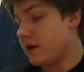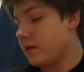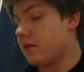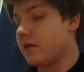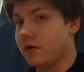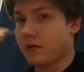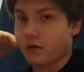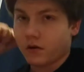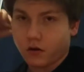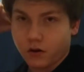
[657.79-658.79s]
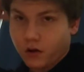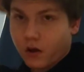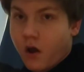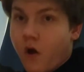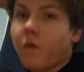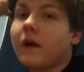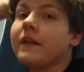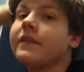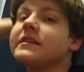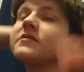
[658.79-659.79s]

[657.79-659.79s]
a series on homeless youth